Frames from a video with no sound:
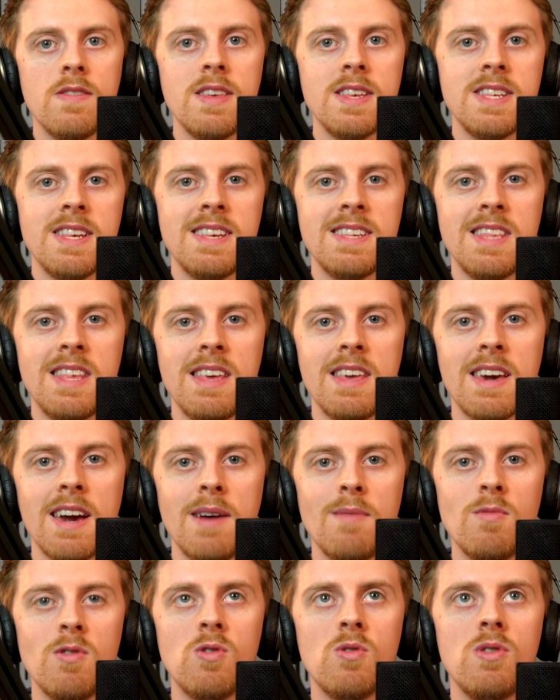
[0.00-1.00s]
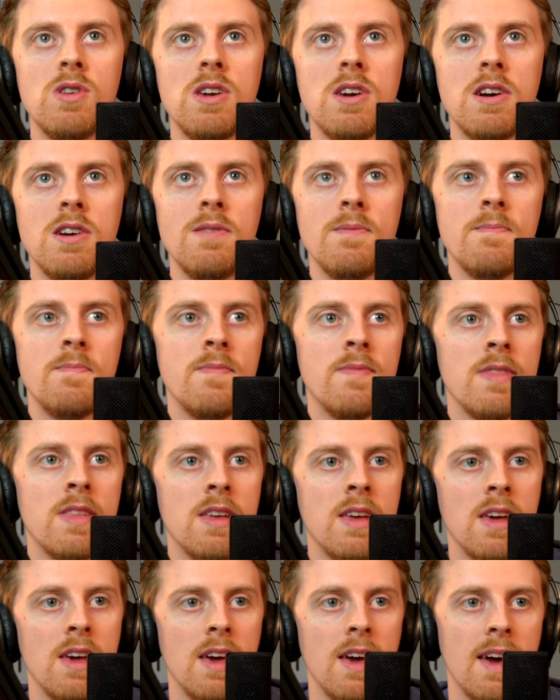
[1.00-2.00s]
this is the camera audio.
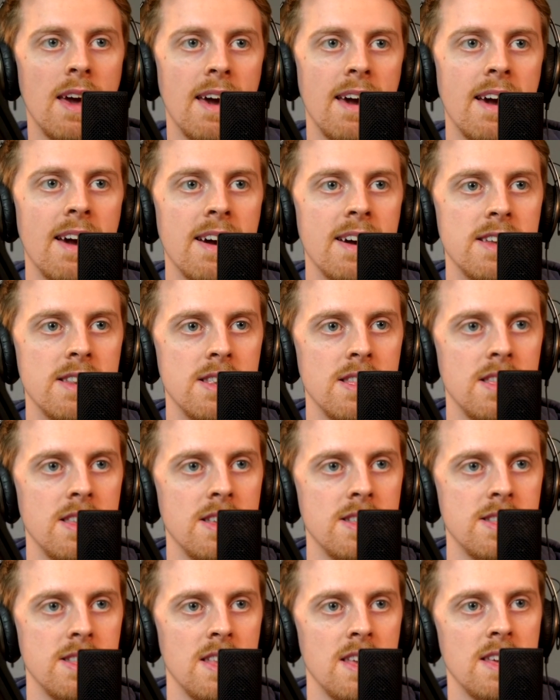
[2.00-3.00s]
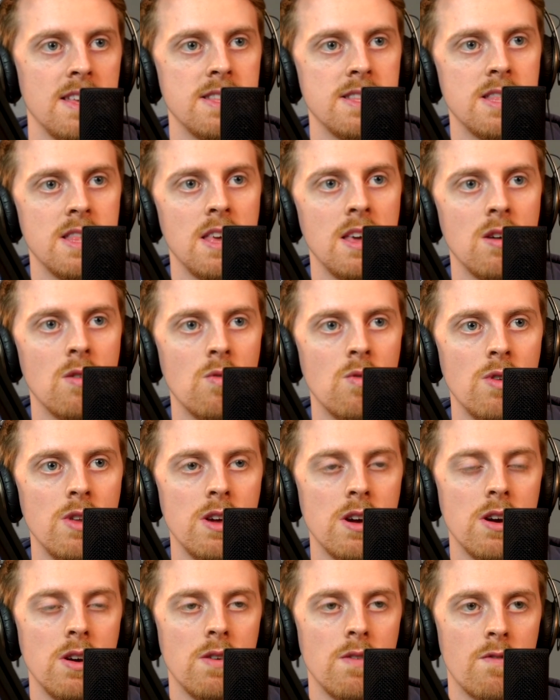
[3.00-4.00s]
And this is the
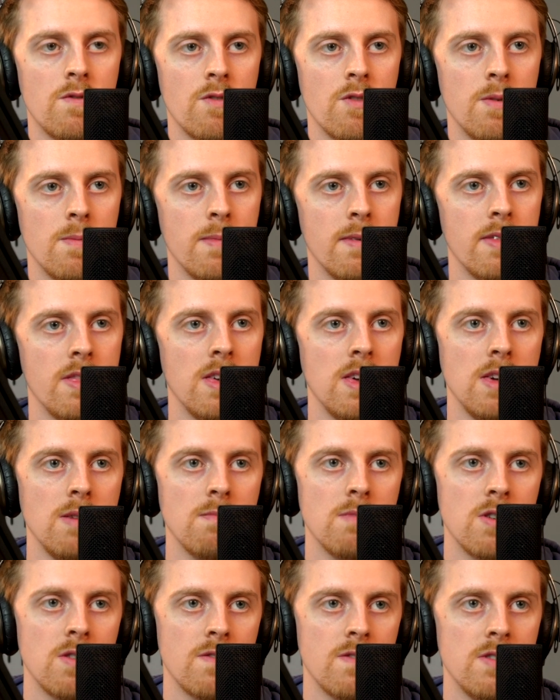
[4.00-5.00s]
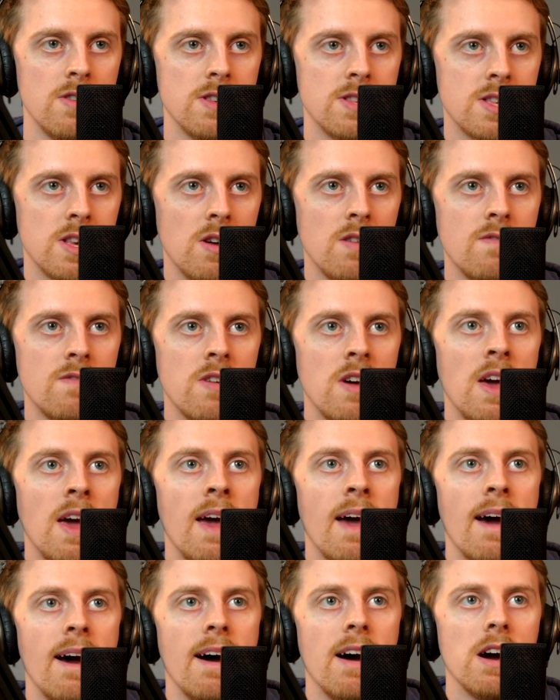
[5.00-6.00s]
audio from the microphone itself.
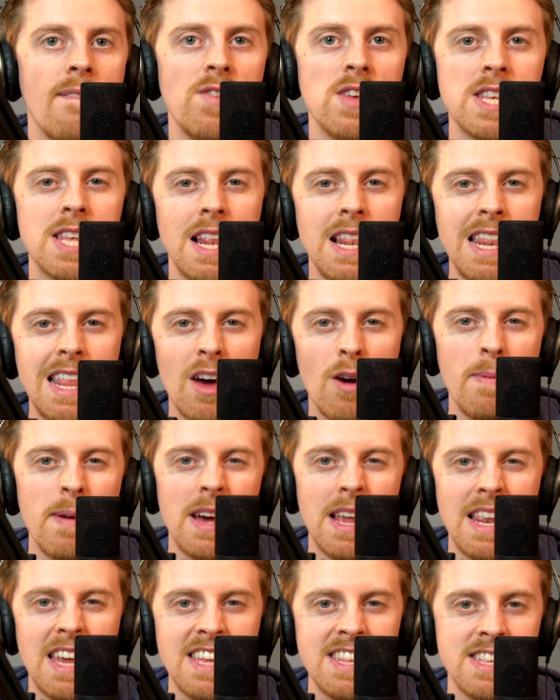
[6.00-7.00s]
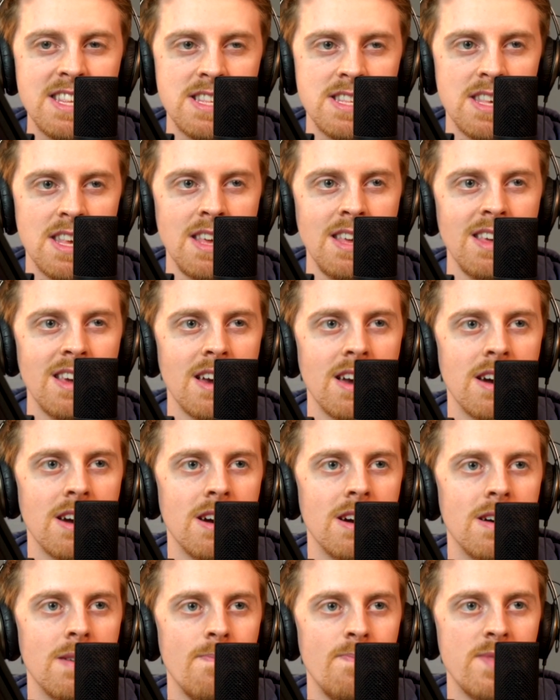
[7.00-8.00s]
There's a little bit of latency.
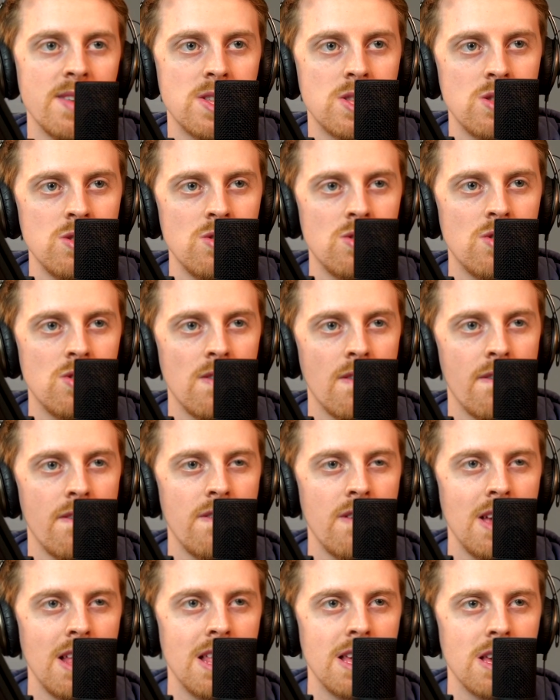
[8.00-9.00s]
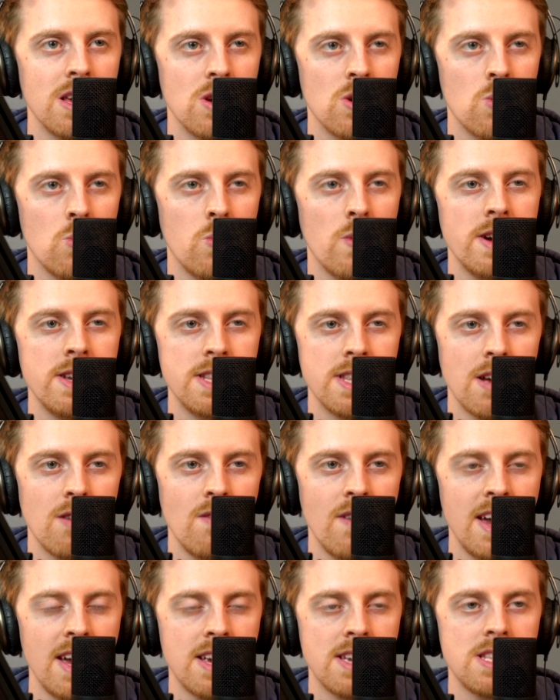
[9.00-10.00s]
It's not feeling quite
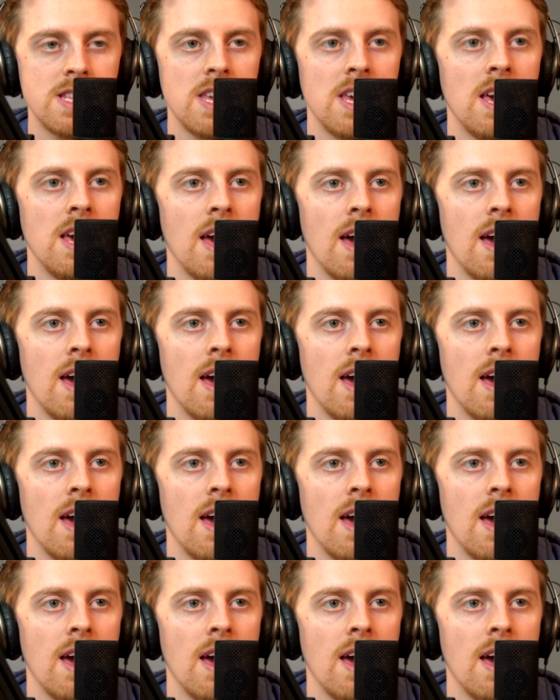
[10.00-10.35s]
direct